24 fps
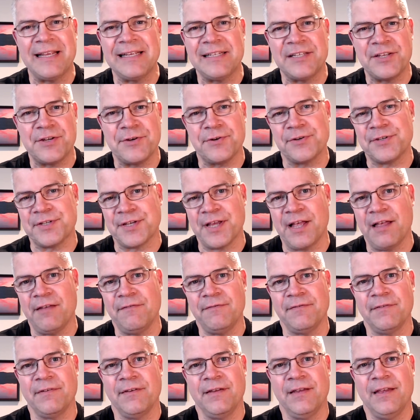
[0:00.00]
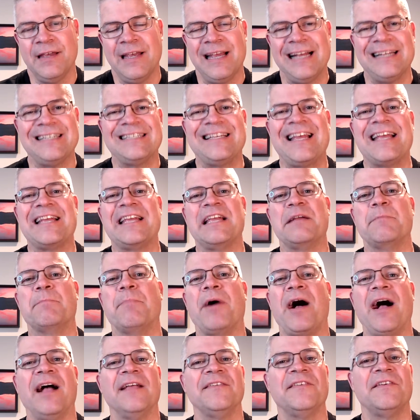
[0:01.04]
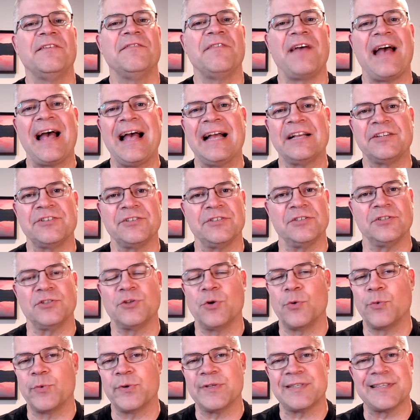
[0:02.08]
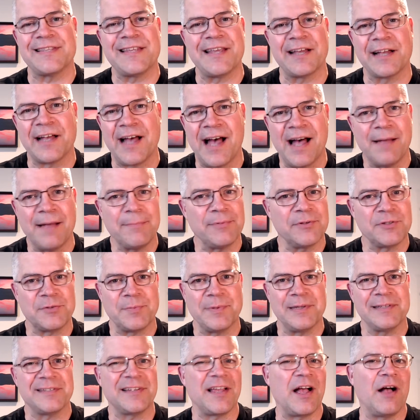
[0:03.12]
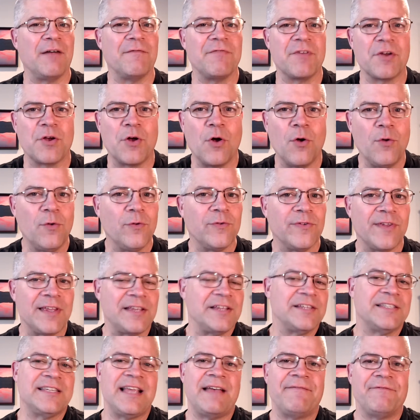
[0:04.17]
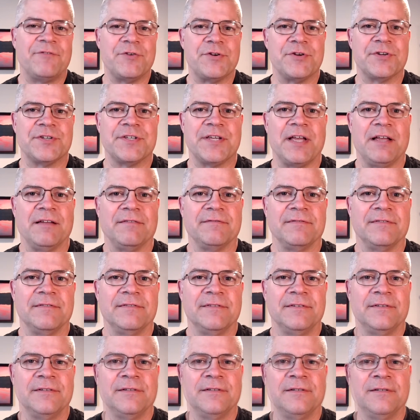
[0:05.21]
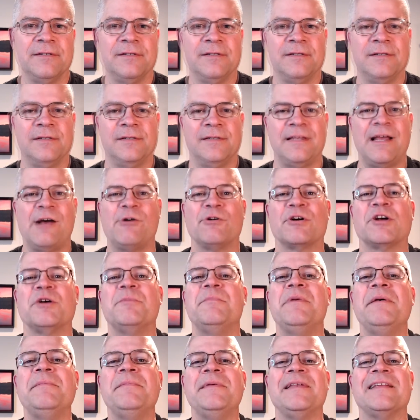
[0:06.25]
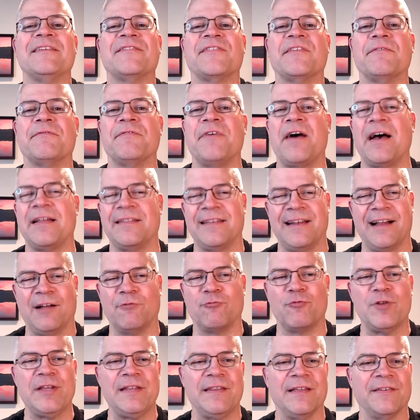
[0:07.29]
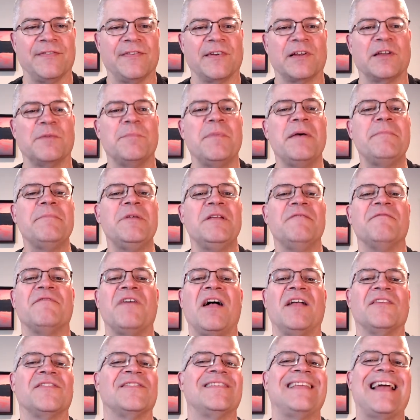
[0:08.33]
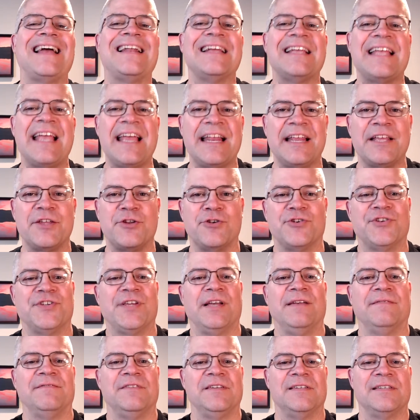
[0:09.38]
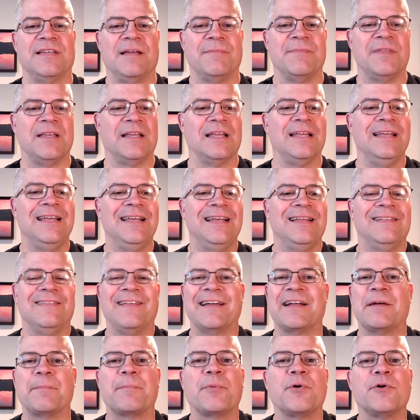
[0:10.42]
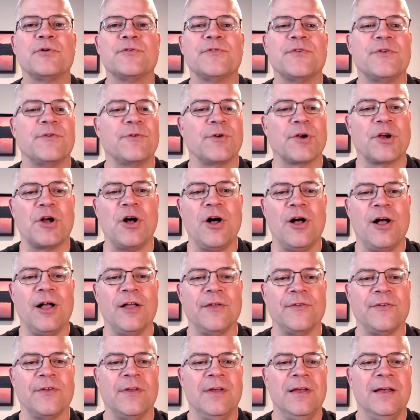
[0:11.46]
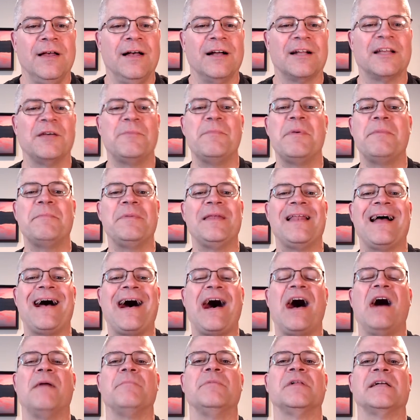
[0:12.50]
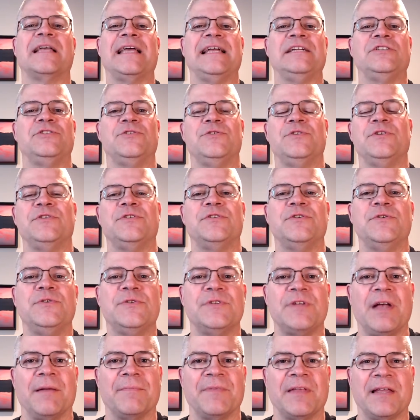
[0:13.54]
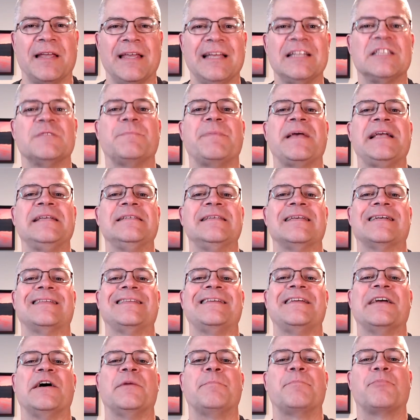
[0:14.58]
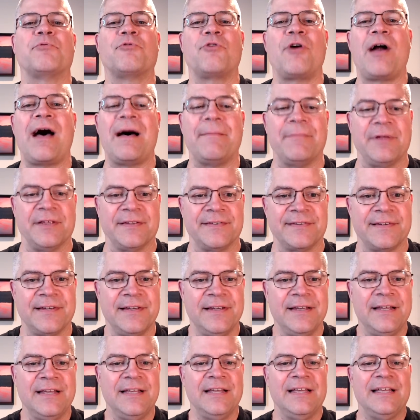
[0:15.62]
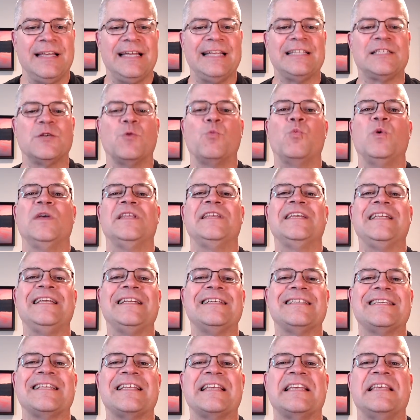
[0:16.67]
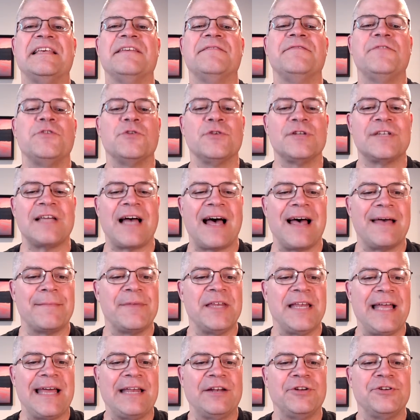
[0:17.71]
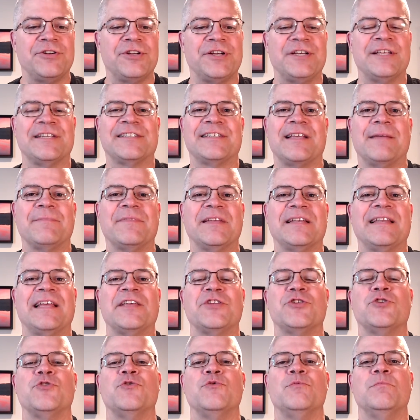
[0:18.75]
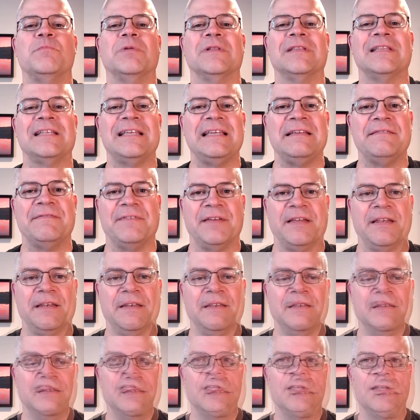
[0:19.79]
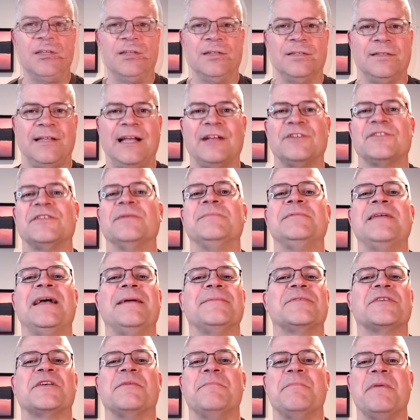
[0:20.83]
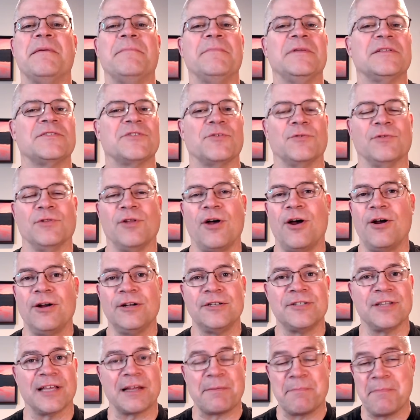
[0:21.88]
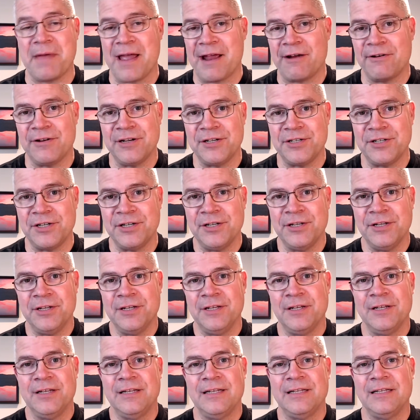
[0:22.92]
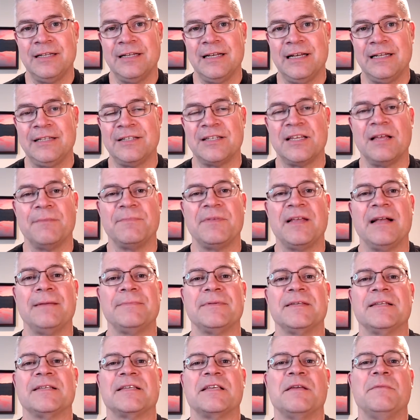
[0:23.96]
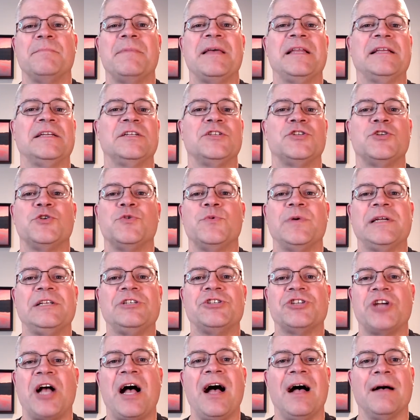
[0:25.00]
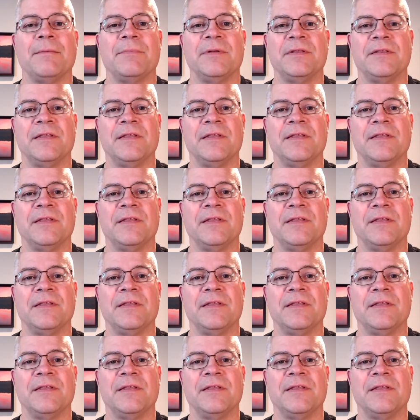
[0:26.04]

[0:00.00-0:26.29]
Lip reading: to yourself and taking positive action towards the accomplishments of the goals that you set for yourself. Now, a commitment is defined, and I'll read this. A commitment involves dedicating yourself to something, like a person or a cause. A commitment obligates you to do something. It's basically a promise. It's a willingness to give your time and energy to something that you believe in. Now, sometimes commitments are large, like marriage. And sometimes it's committing to a job and